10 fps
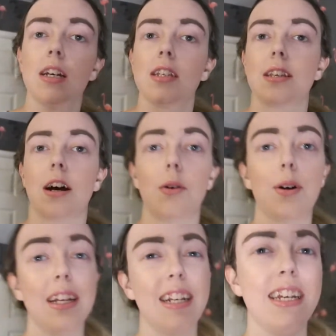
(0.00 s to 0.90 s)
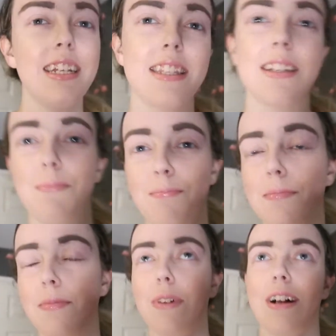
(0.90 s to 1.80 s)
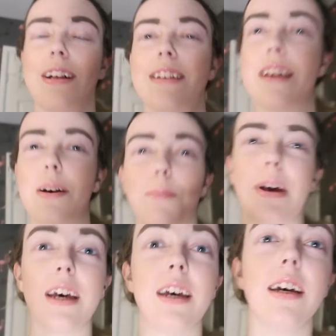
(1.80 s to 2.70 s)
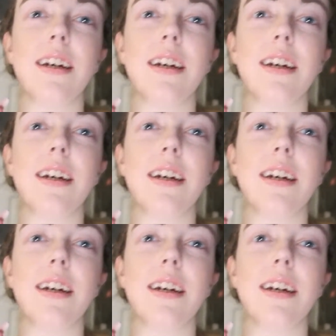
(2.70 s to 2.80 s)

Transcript: So it needs, well, I say a bit,